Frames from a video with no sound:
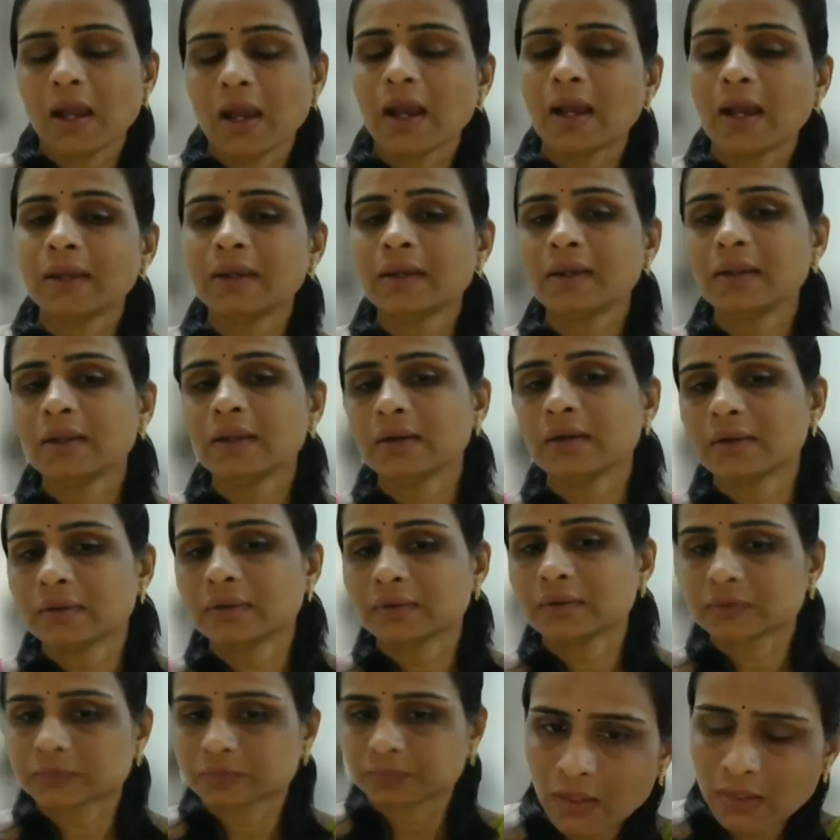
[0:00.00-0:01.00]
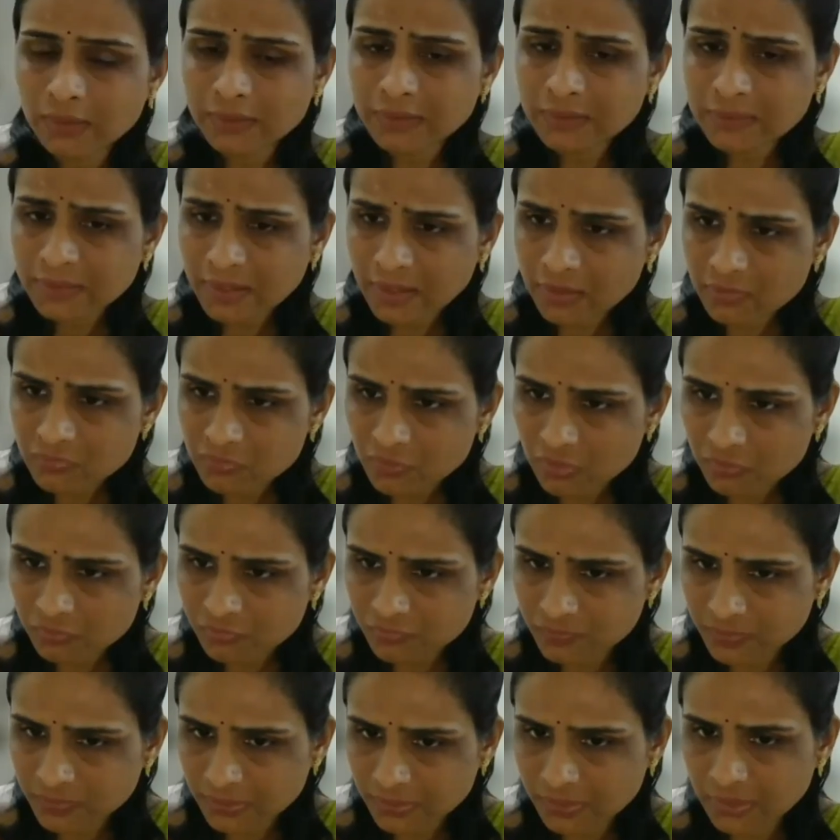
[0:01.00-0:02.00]
And in case
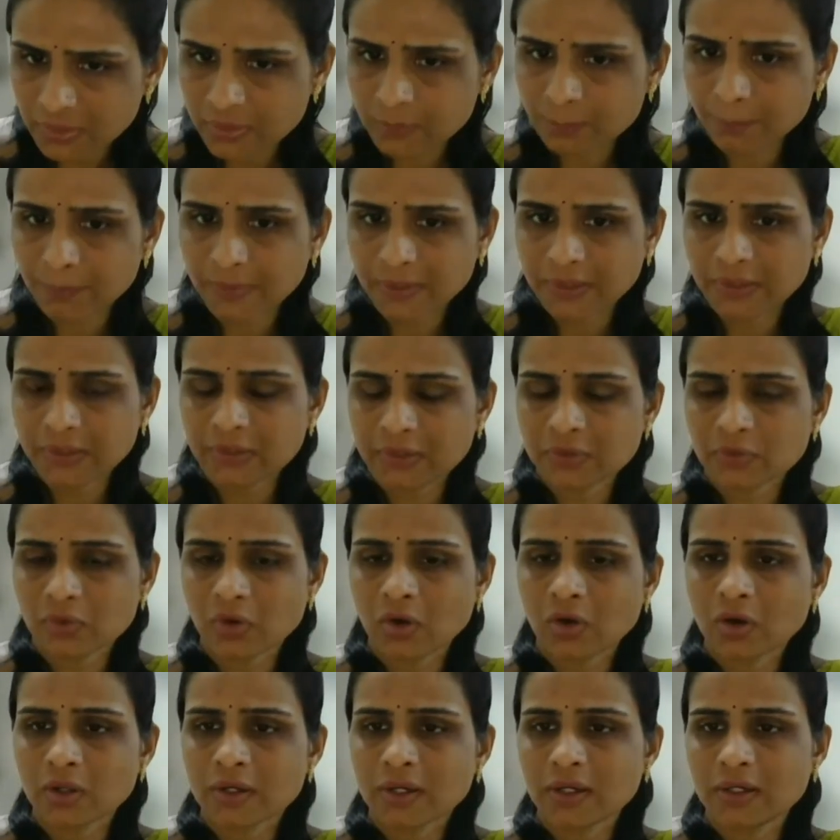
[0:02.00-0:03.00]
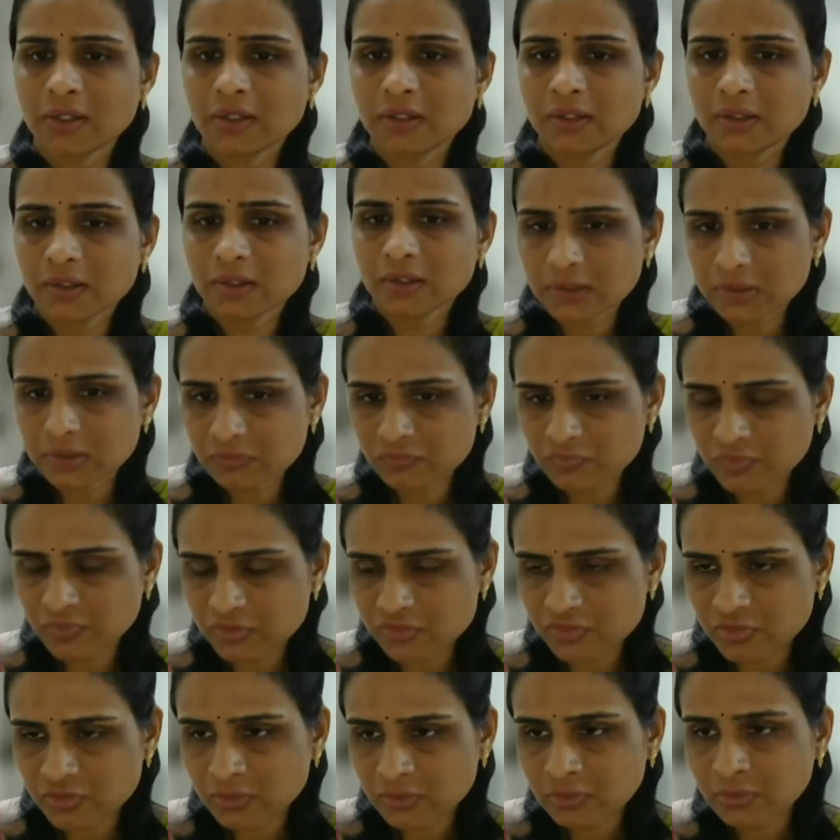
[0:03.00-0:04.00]
of ear pain or any ear
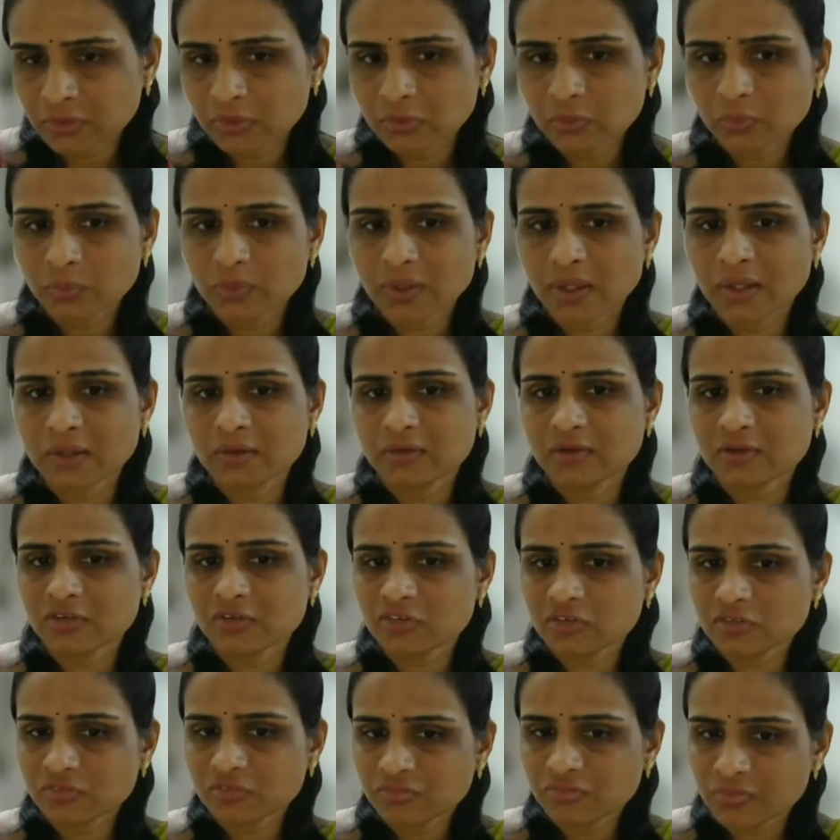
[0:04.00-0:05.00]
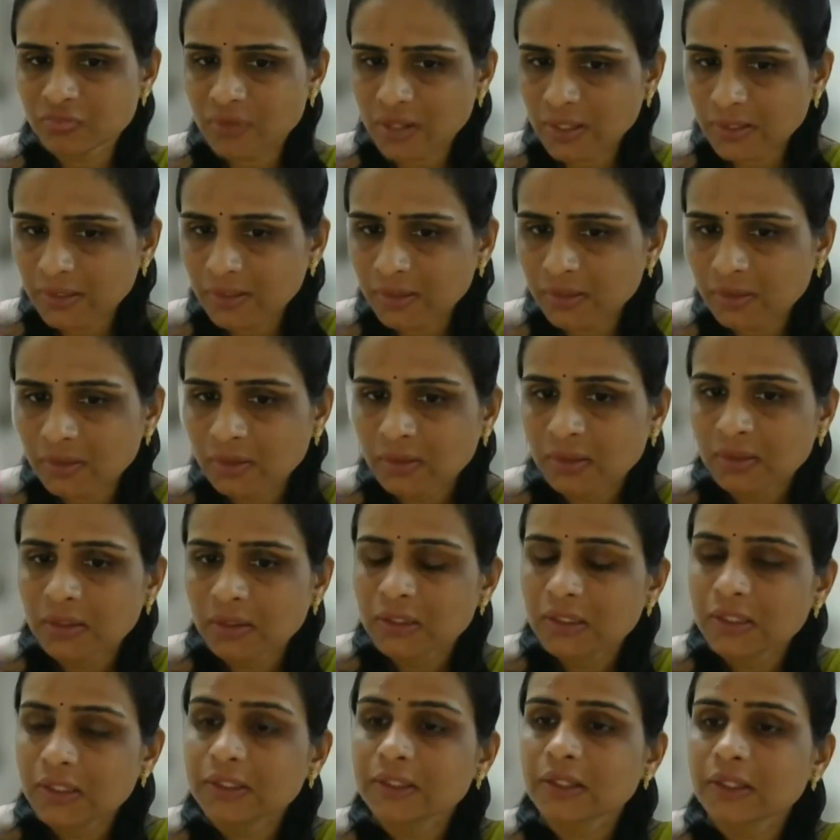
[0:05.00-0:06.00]
infection, you can just fry
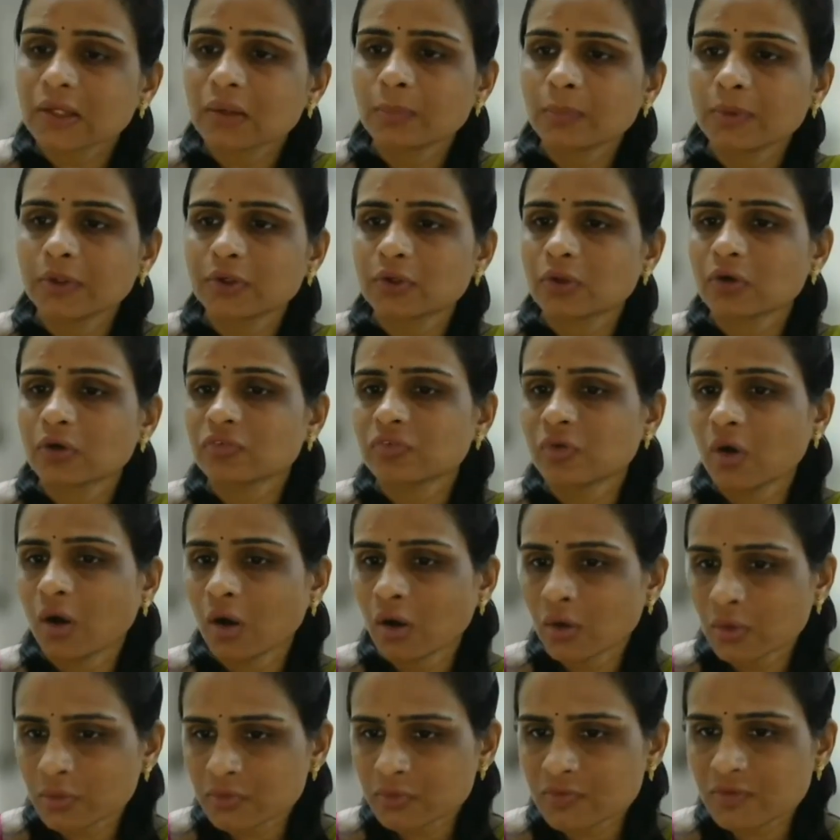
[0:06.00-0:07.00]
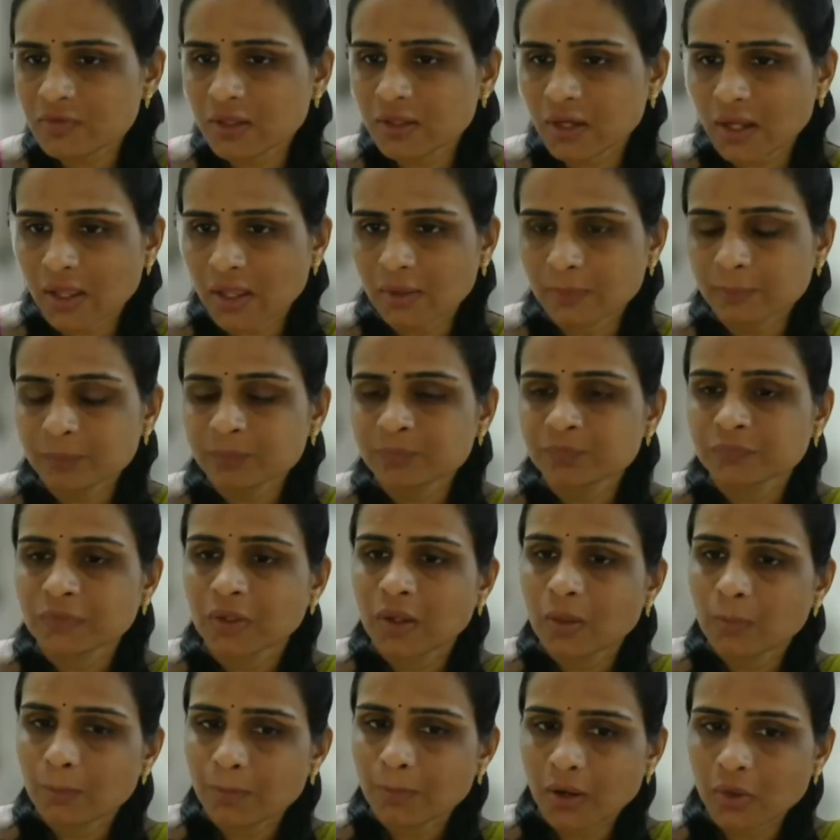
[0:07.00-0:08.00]
little bit of horse gram,
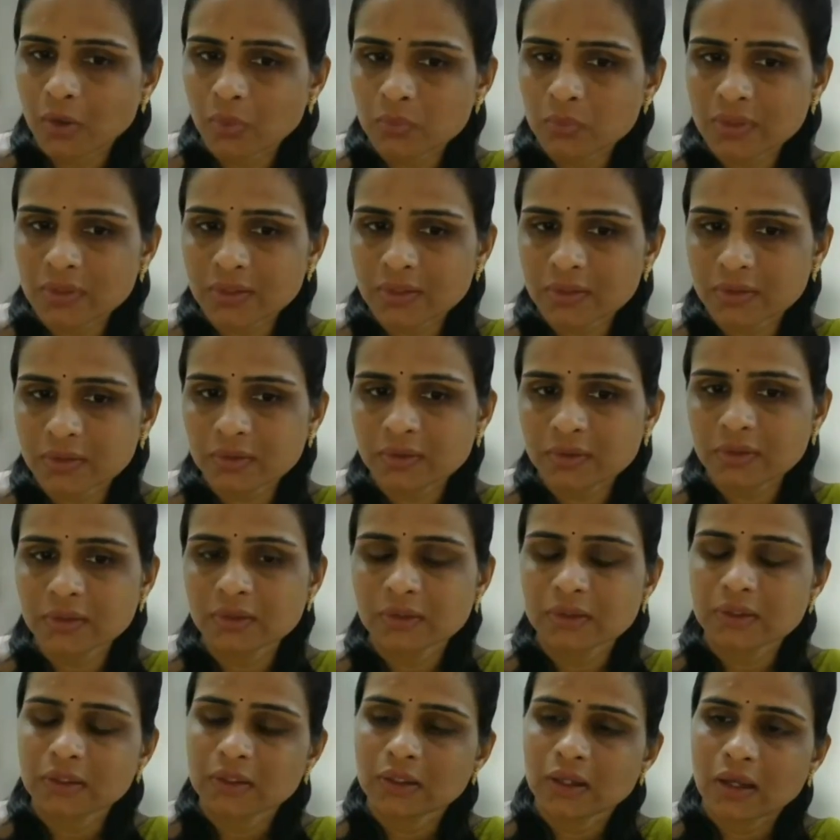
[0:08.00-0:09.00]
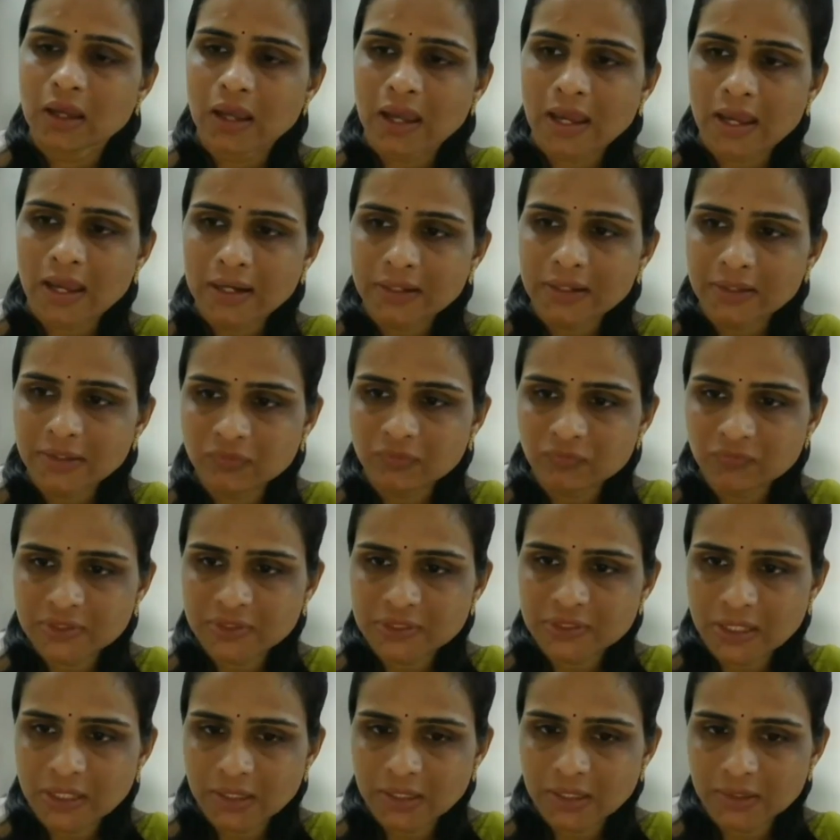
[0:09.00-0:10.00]
powder it, add it with
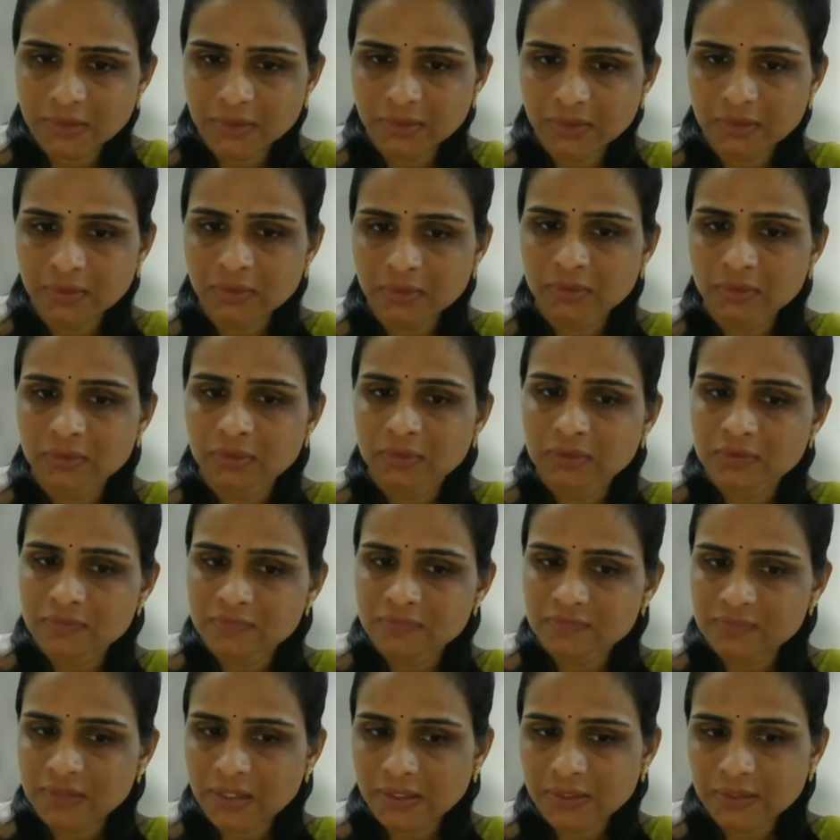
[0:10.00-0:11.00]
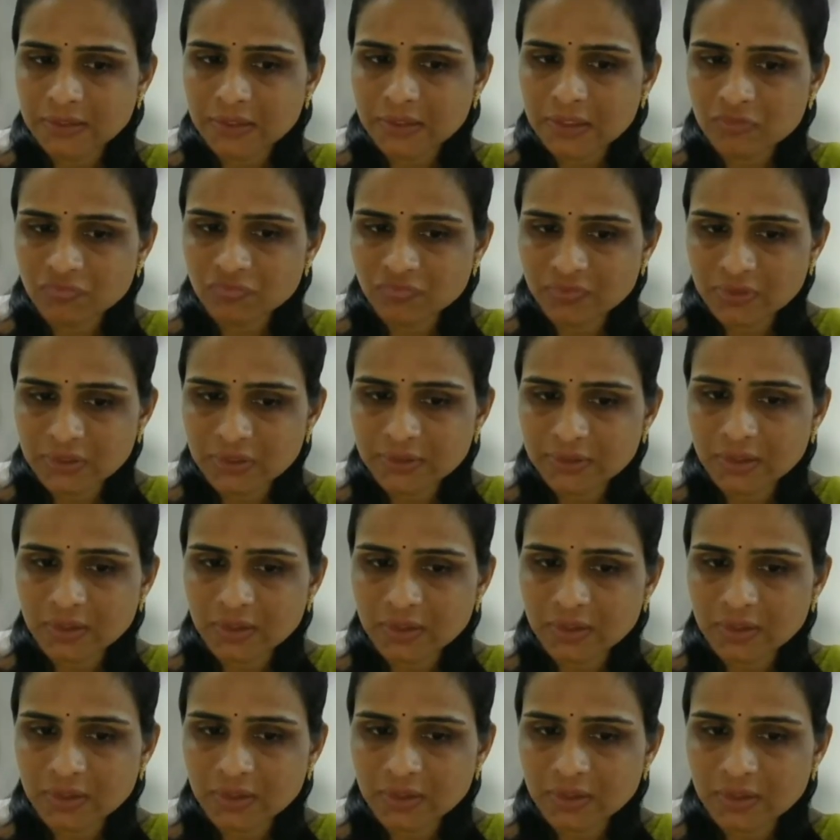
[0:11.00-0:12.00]
honey, slightly filter
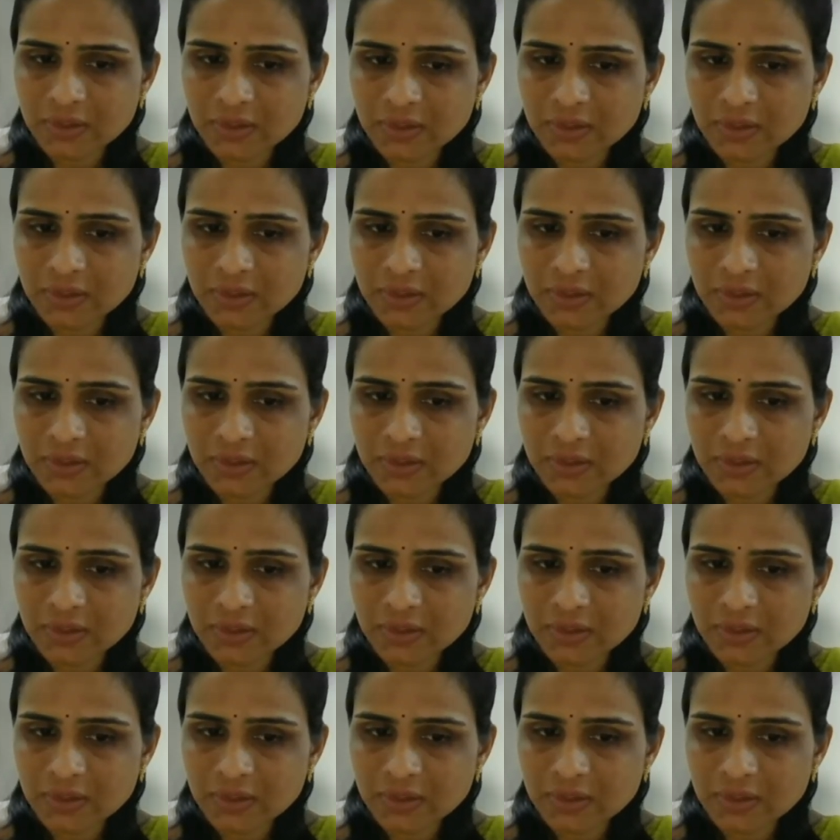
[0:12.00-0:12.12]
it,